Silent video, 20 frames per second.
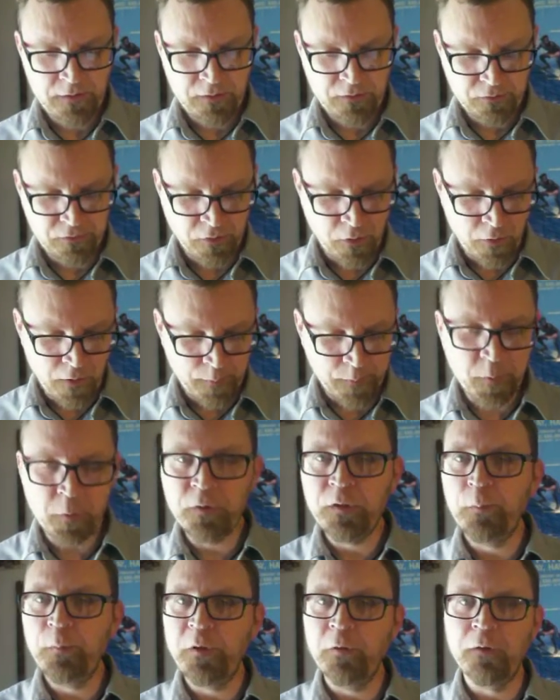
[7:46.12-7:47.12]
So I'm
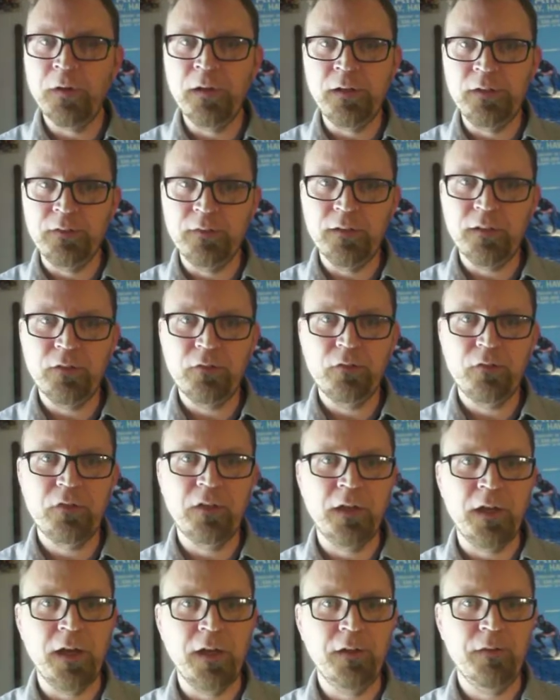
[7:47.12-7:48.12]
going to be reading this
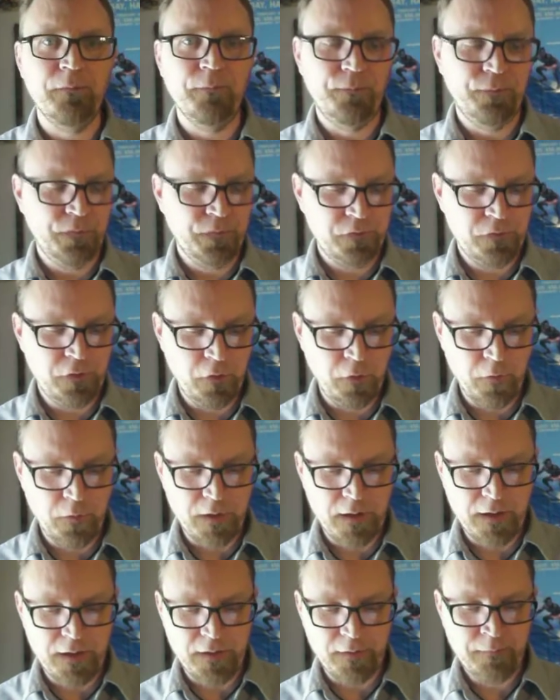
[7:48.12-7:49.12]
tonight to
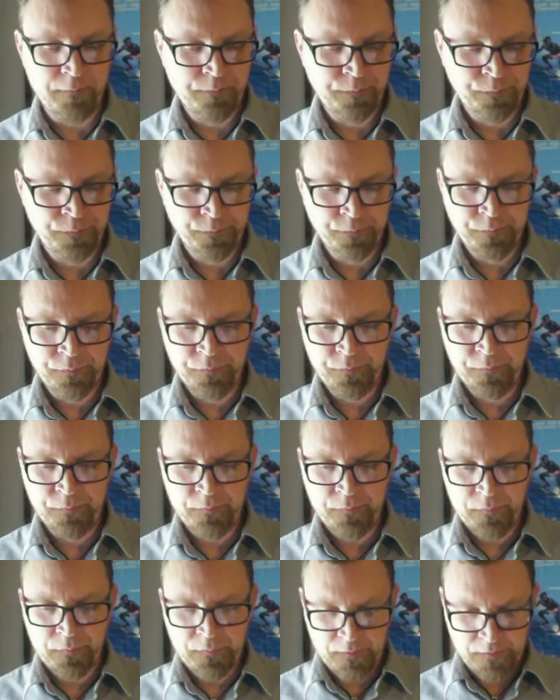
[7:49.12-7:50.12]
uh,
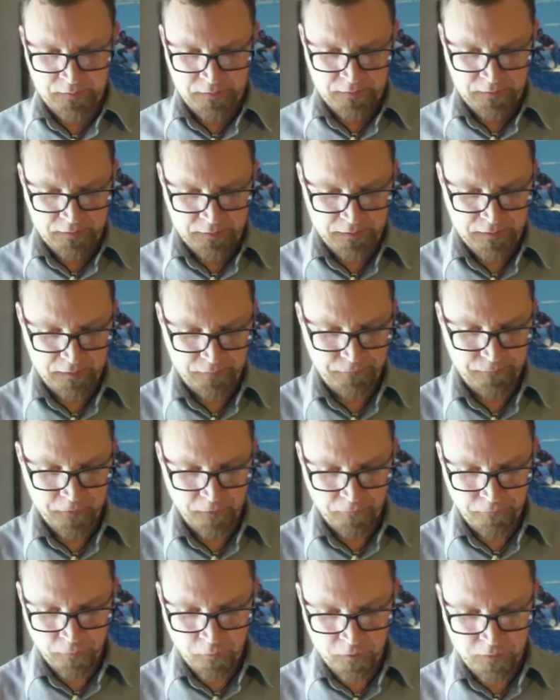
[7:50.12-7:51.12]
get a feel
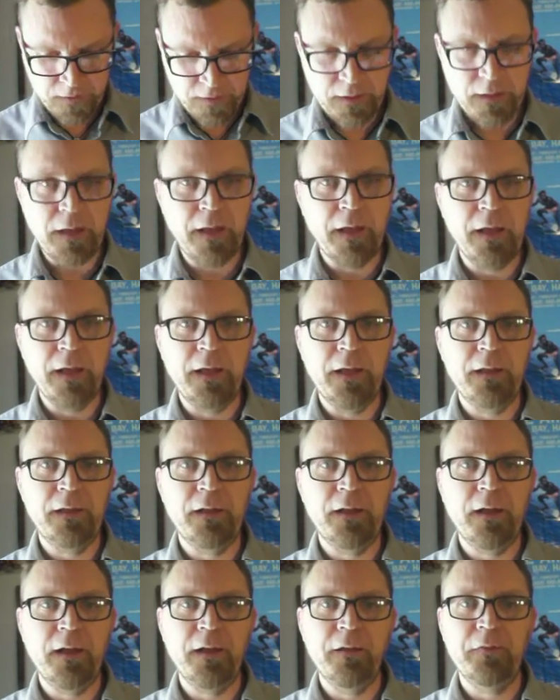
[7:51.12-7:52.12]
for it, and
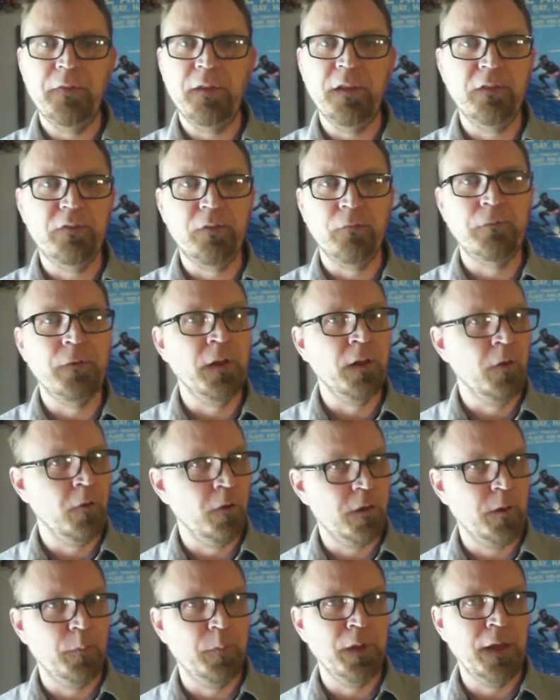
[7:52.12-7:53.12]
uh, it's a fellow
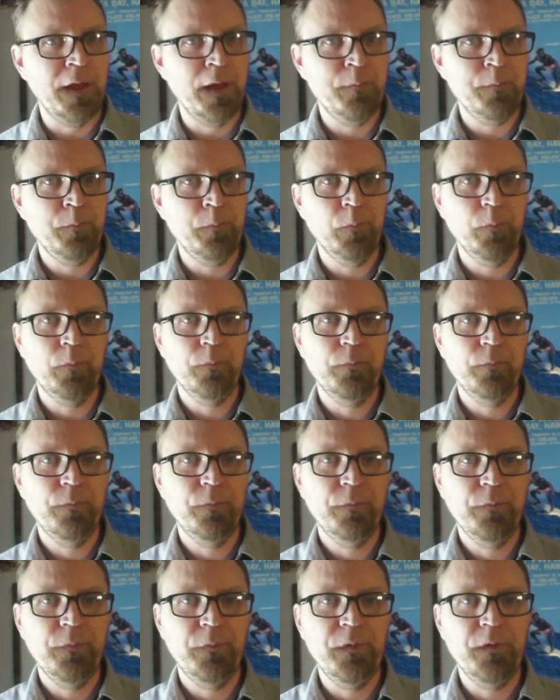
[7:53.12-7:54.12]
Kablam
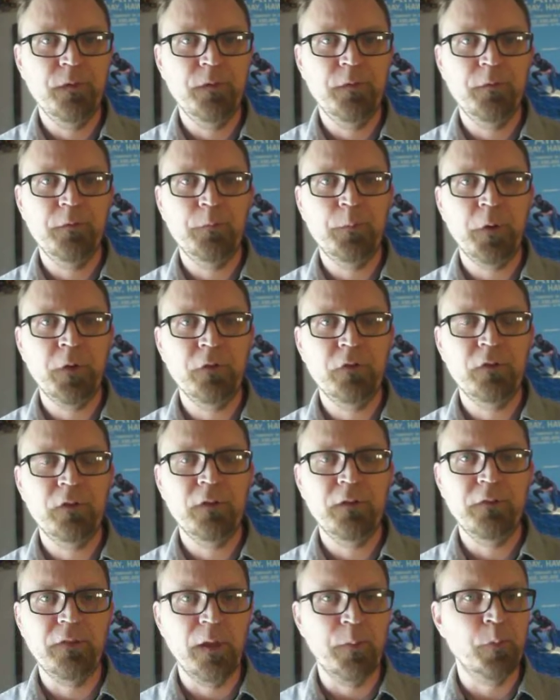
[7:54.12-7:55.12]

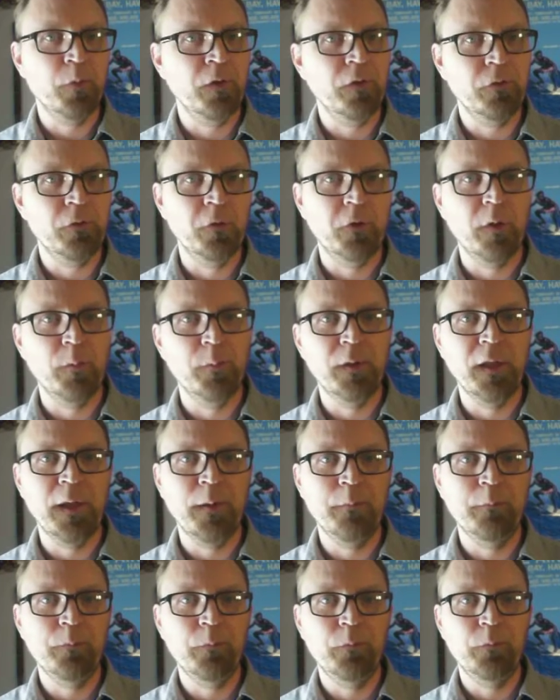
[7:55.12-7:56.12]
person. They print through
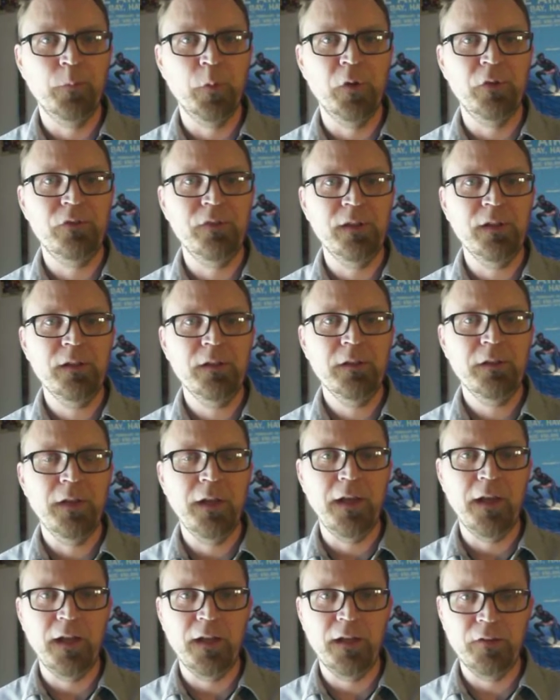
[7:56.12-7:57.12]
Kablam Printing,
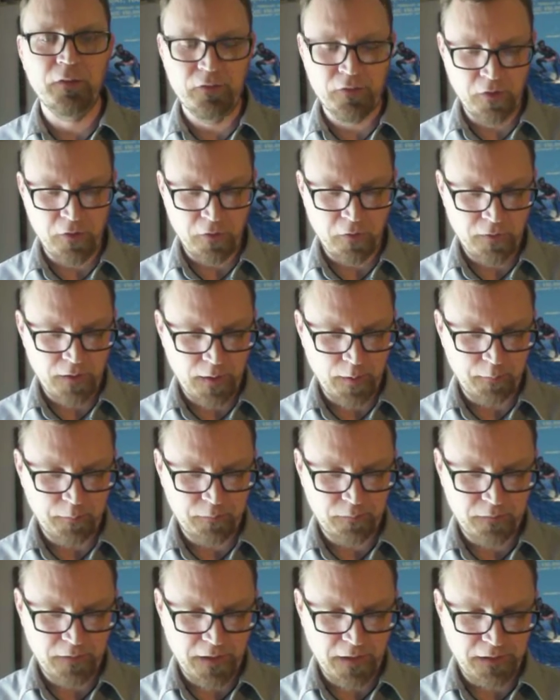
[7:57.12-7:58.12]
and so I'm,
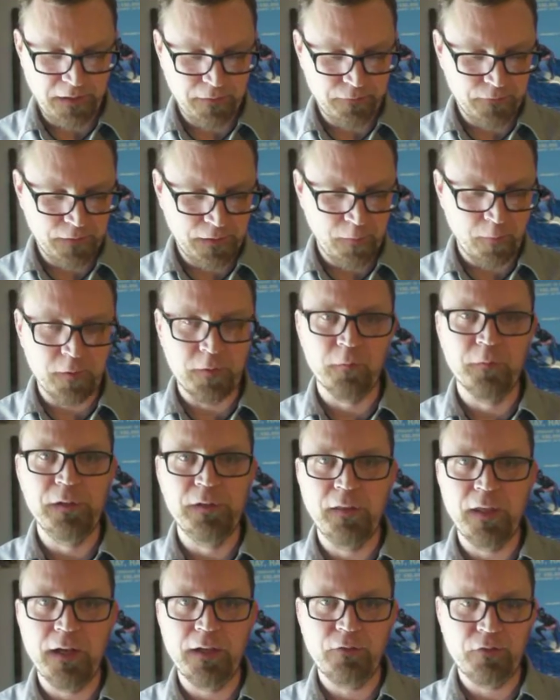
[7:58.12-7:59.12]
I definitely want to read
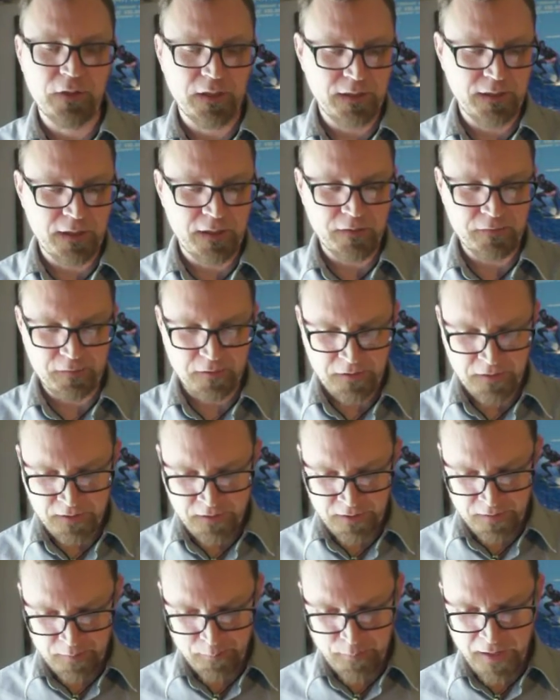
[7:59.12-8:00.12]
that, check it out,
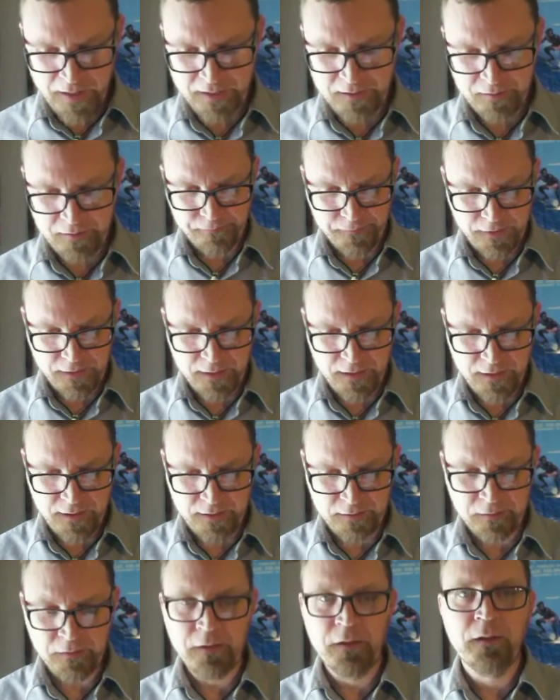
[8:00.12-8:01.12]
back I
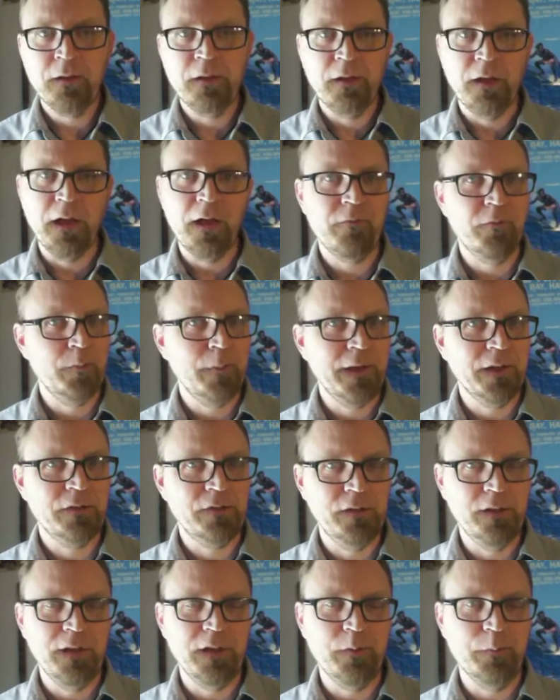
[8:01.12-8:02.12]
can. I haven't backed
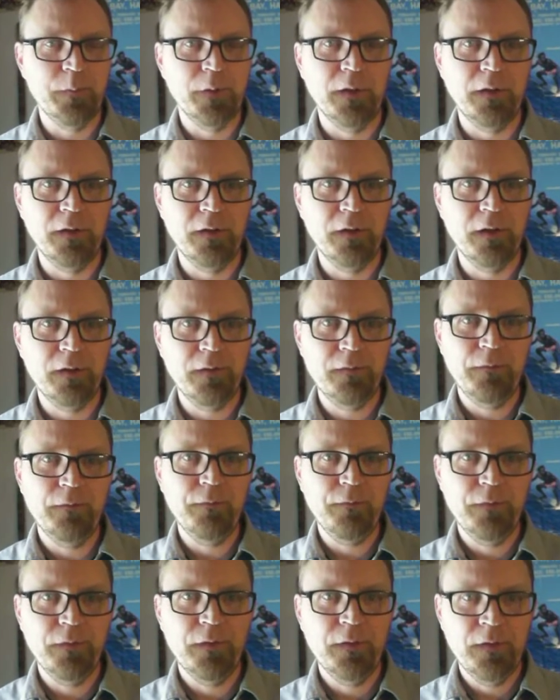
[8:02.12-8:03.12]
it yet, but
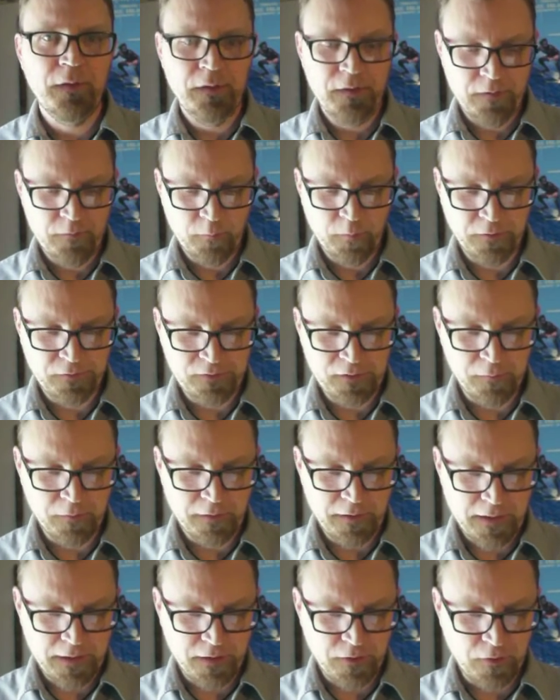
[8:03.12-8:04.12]
we'll see where
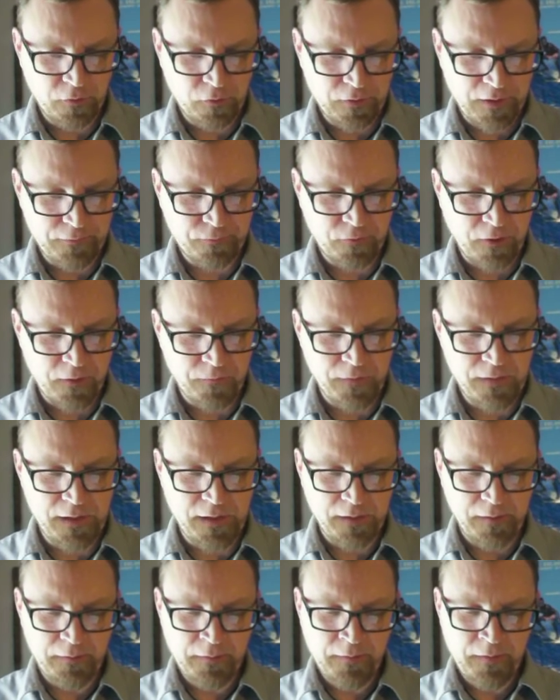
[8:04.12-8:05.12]
that goes after I read
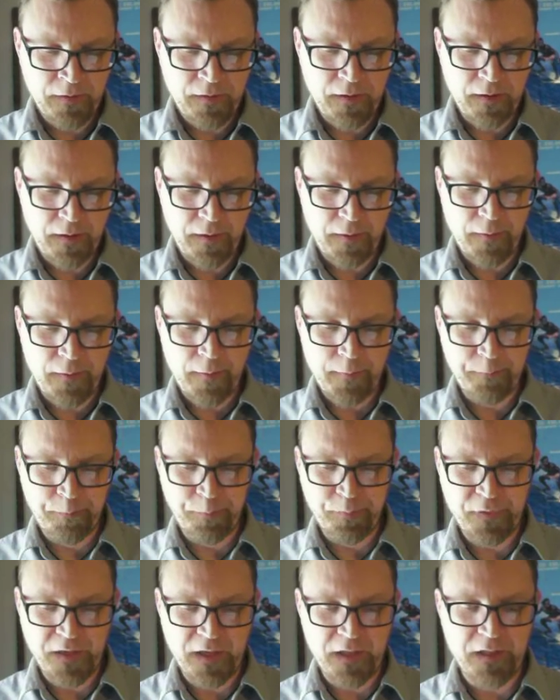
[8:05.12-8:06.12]
it.
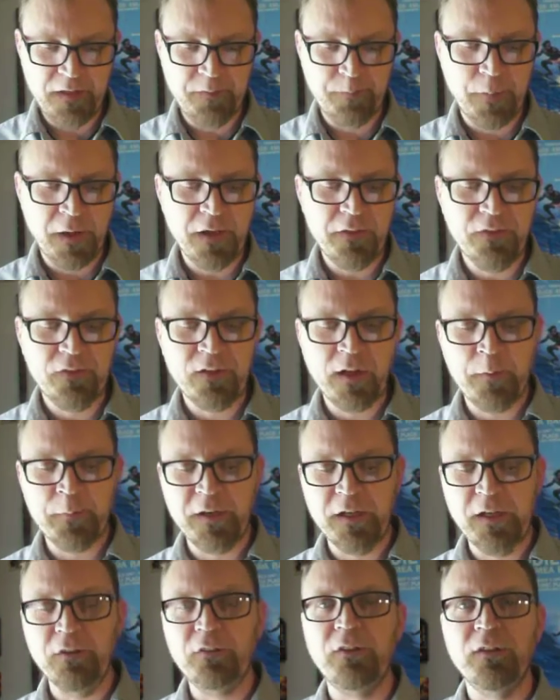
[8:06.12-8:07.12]
Um, and by the time I
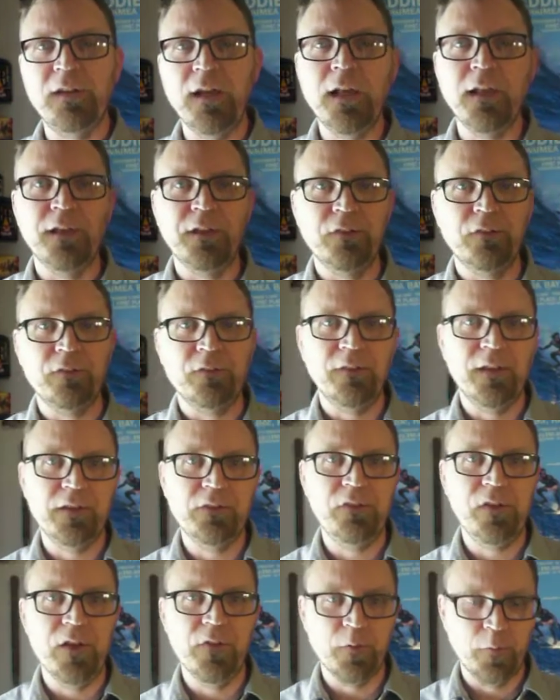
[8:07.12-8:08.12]
get to Dallas, that's
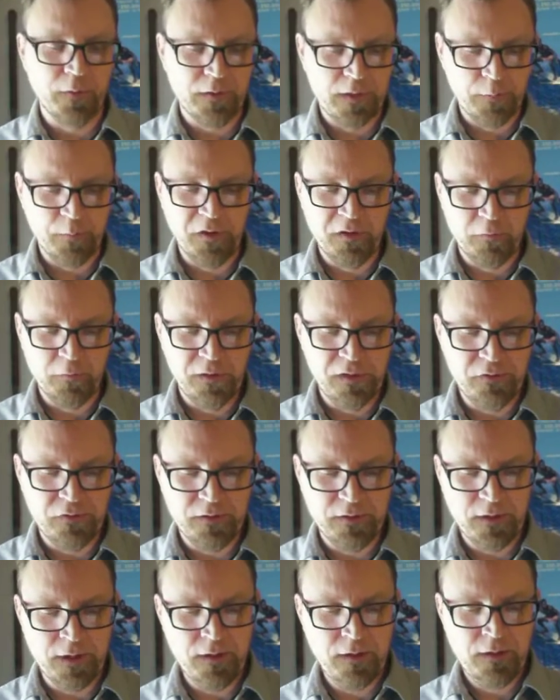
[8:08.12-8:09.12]
the other one I'm going to read
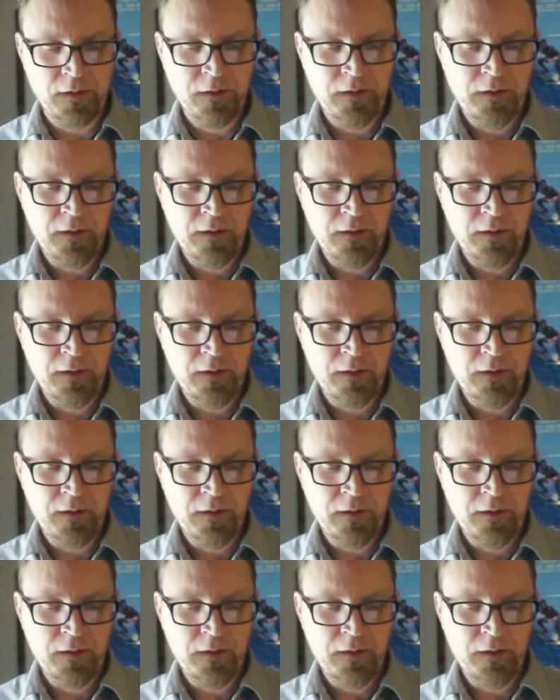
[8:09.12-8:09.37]
tonight.